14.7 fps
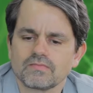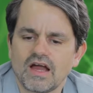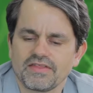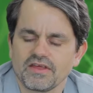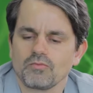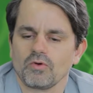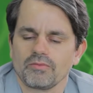
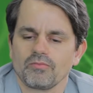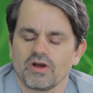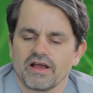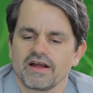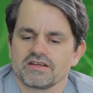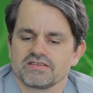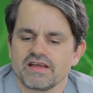I think what
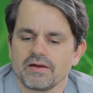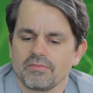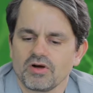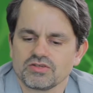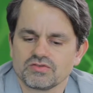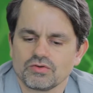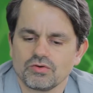I got to say
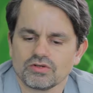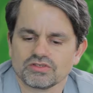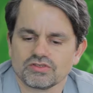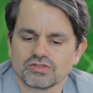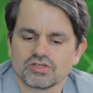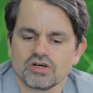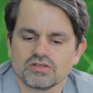about Google
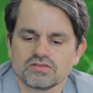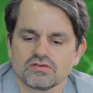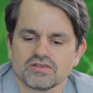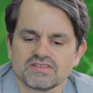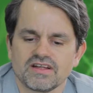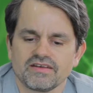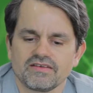Search
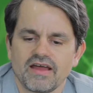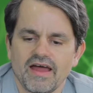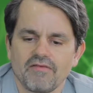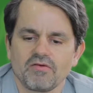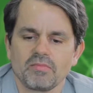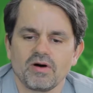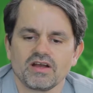Console is that
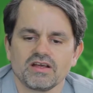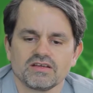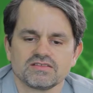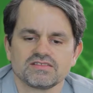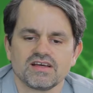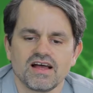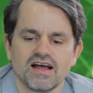
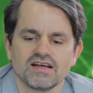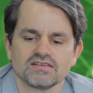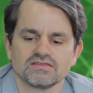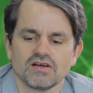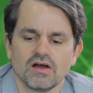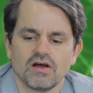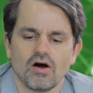everybody
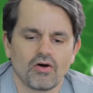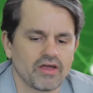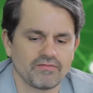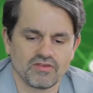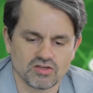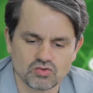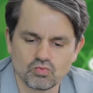says,
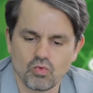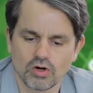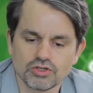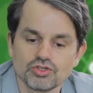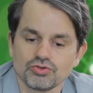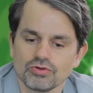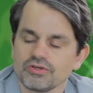okay, if there's
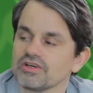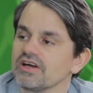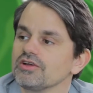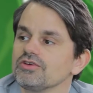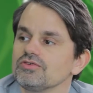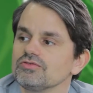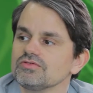one tool you
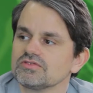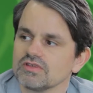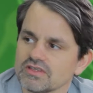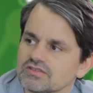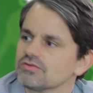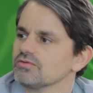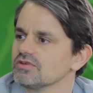got to use,
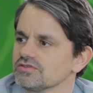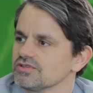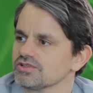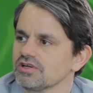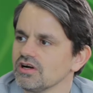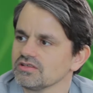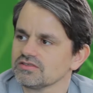it's Google
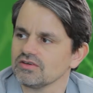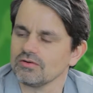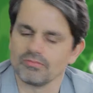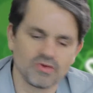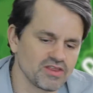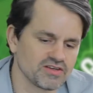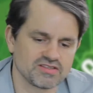Search Console.
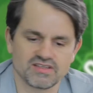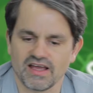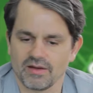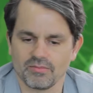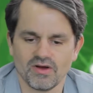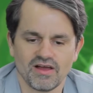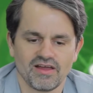Mm-hmm. Me the
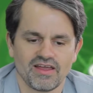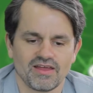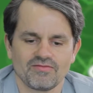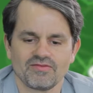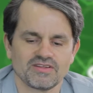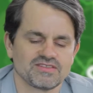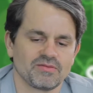same.
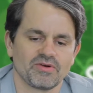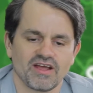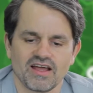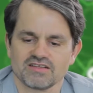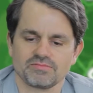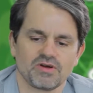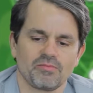Even when
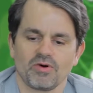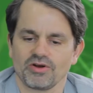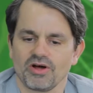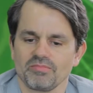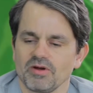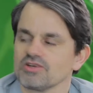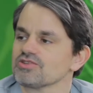somebody asked me about
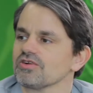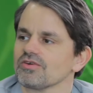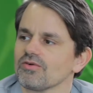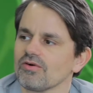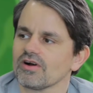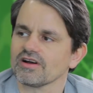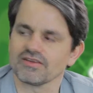
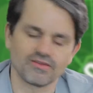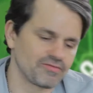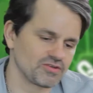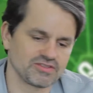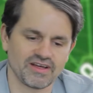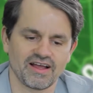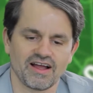onpage.org, the
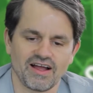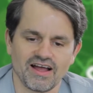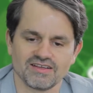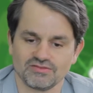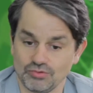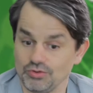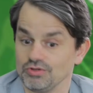first thing I
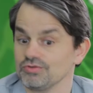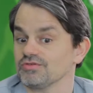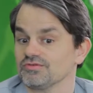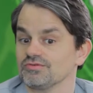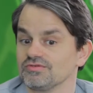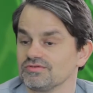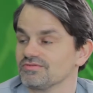ask, do you
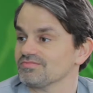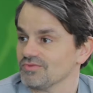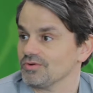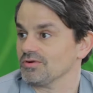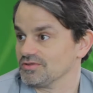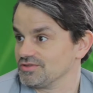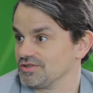use
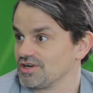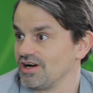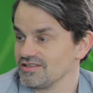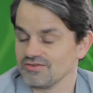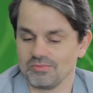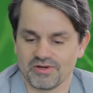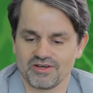Google Search
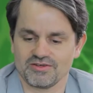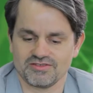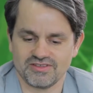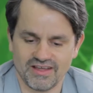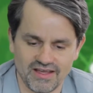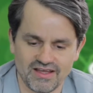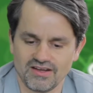Console?
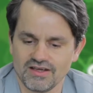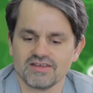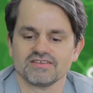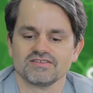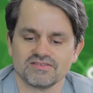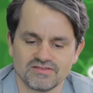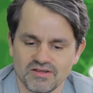Because it
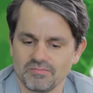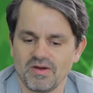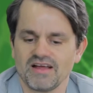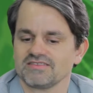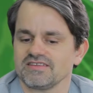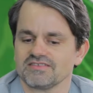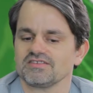is the
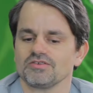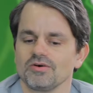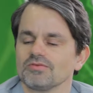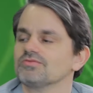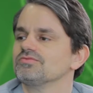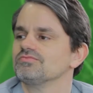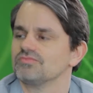best
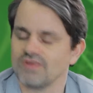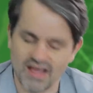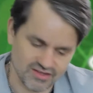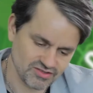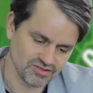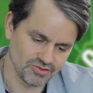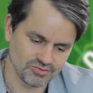
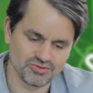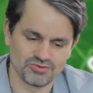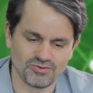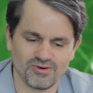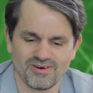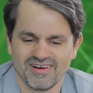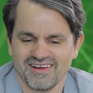SEO
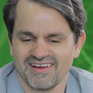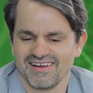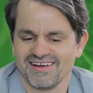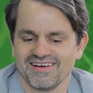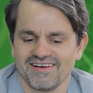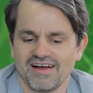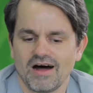tool
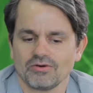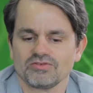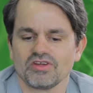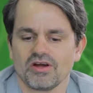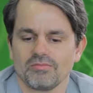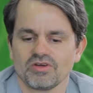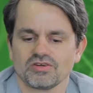
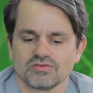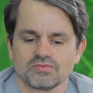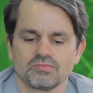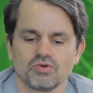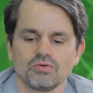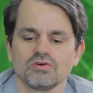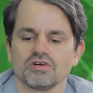out there, because
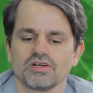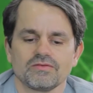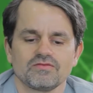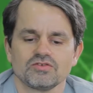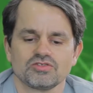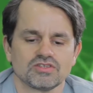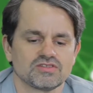Google
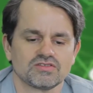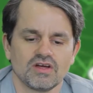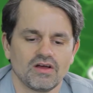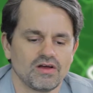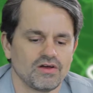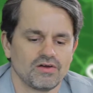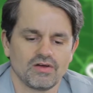gives you just,
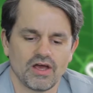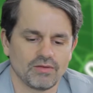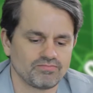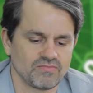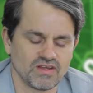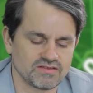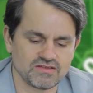
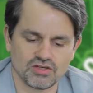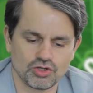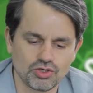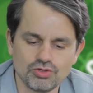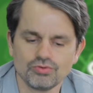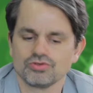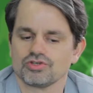it's a
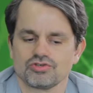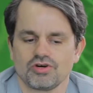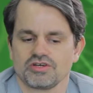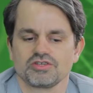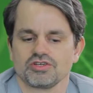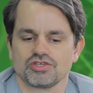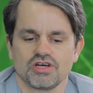huge
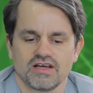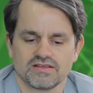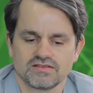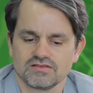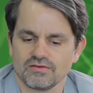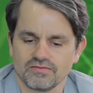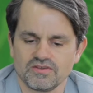treasure
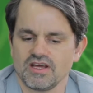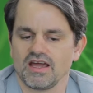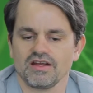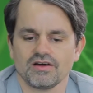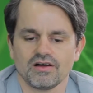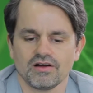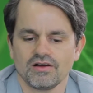chest of
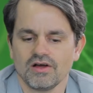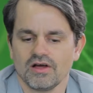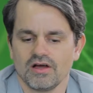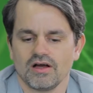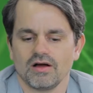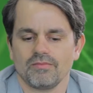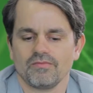data
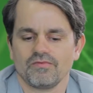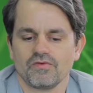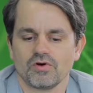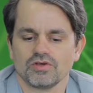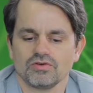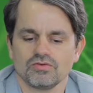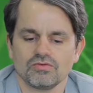
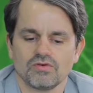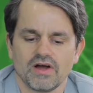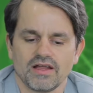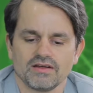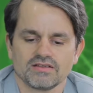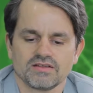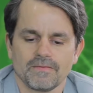for you.
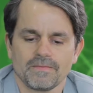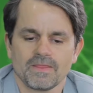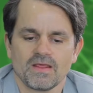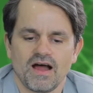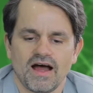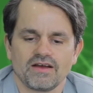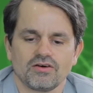And
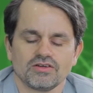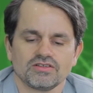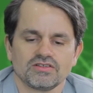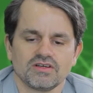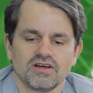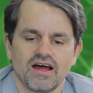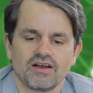I
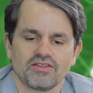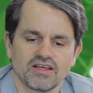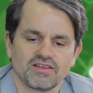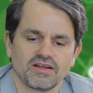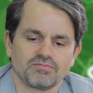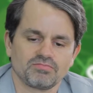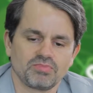don't
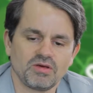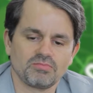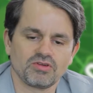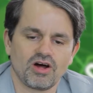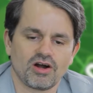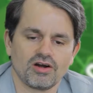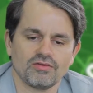think that
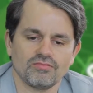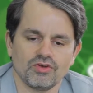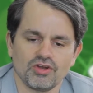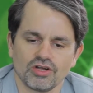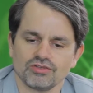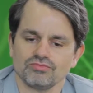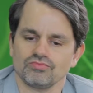people are
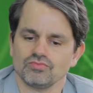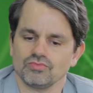not